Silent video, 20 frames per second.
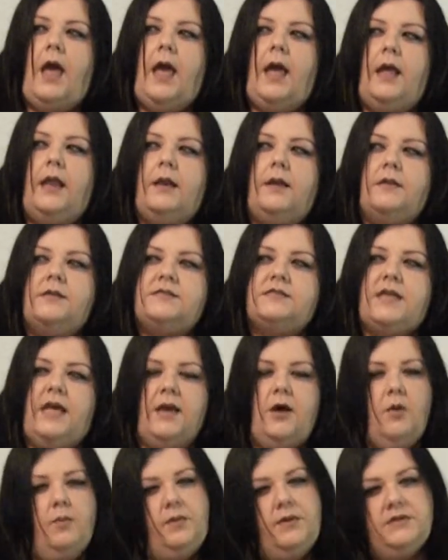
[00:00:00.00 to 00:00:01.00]
and
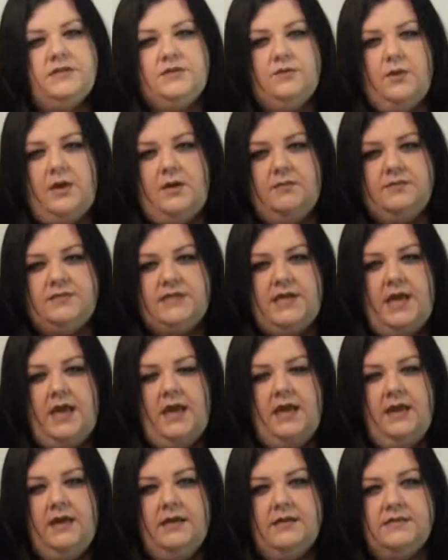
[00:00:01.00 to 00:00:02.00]
stay open to what I'm
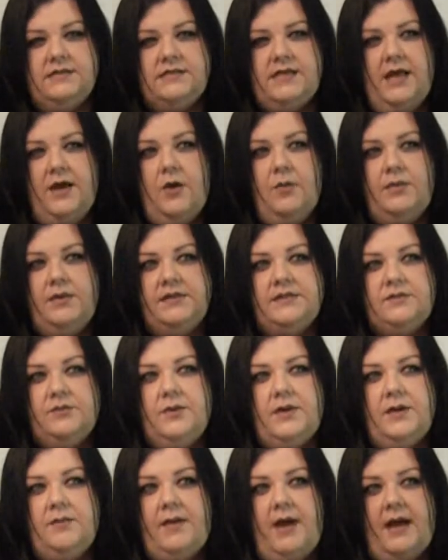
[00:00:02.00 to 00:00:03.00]
saying and stay open to
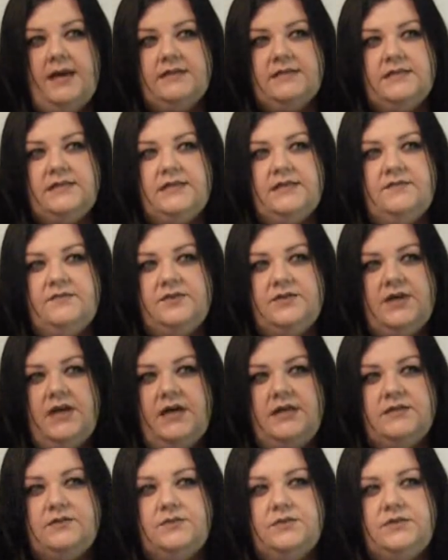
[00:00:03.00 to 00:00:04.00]
what I'm asking of you
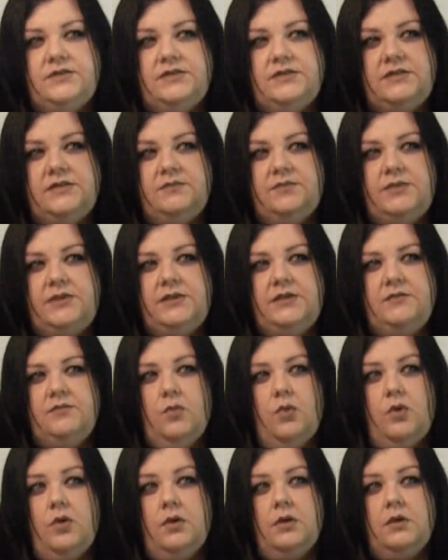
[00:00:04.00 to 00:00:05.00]
guys, which is to be
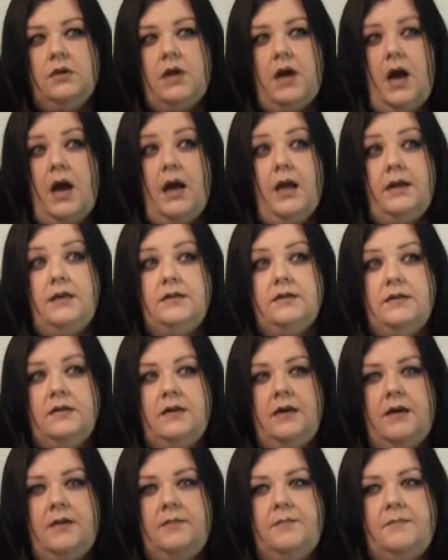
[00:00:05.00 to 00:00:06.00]
more kind,
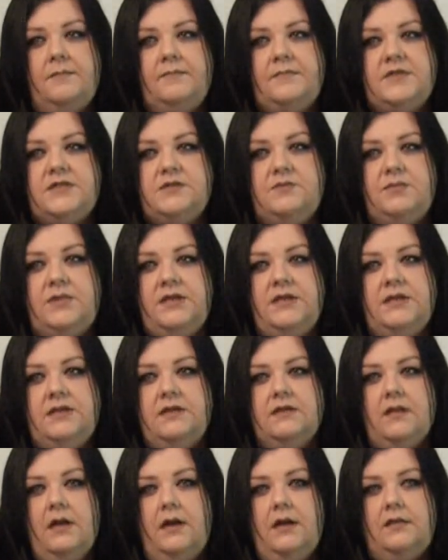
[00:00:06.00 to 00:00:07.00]
to
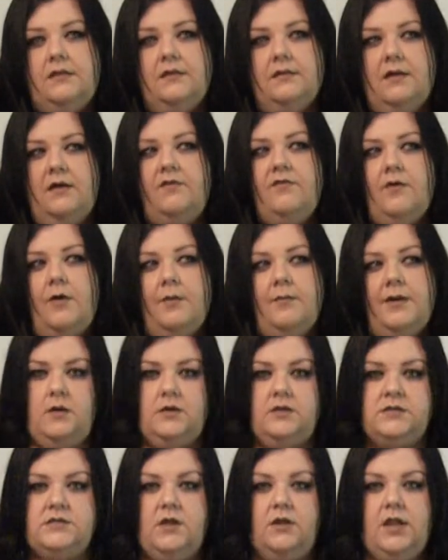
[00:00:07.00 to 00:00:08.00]
be like the love army.
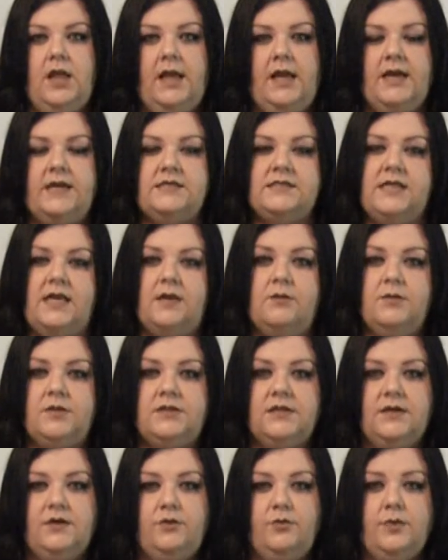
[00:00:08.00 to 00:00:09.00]
So like I said,
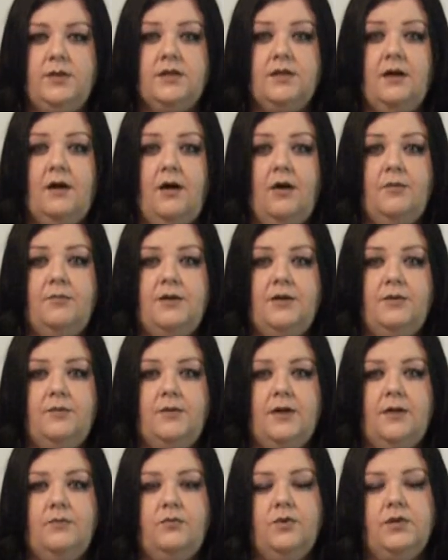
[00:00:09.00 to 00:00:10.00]
with the Guerilla Army,
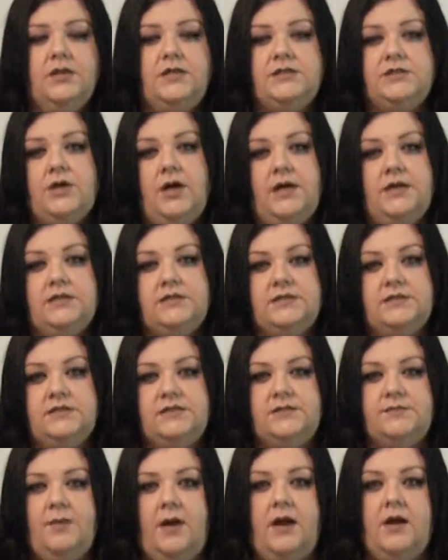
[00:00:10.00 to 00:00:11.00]
what I'm really trying to
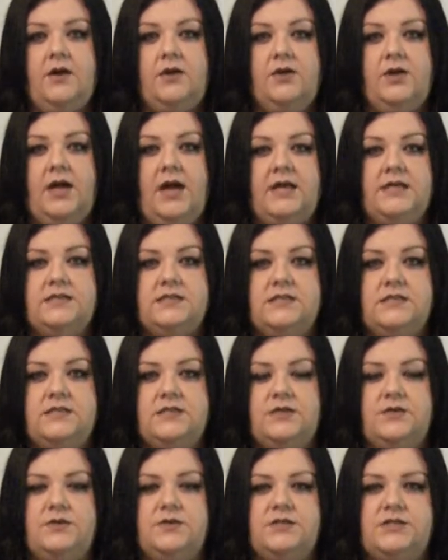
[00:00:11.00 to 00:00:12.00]
inspire you guys to
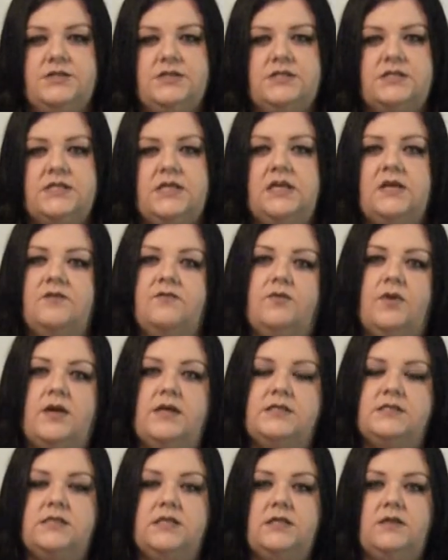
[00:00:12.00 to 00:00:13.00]
do is just think of
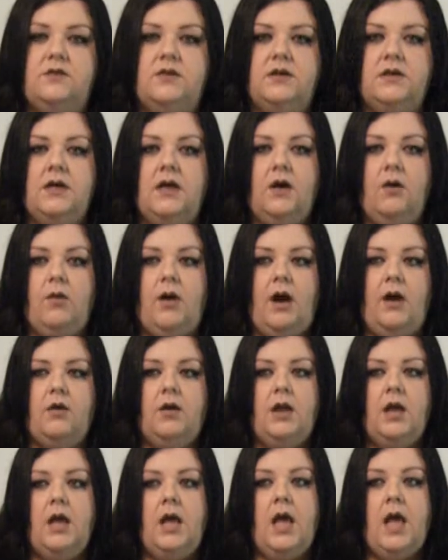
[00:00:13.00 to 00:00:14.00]
ways that you can go
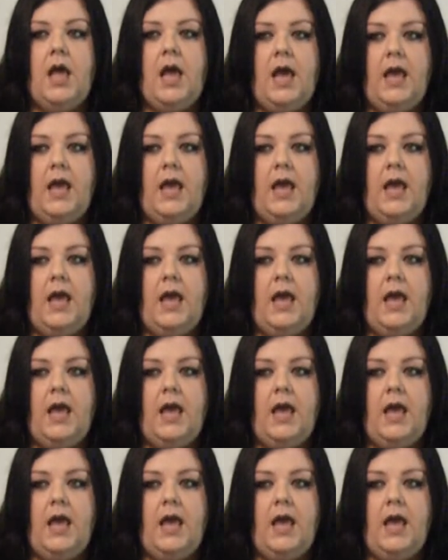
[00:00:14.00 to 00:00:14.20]
out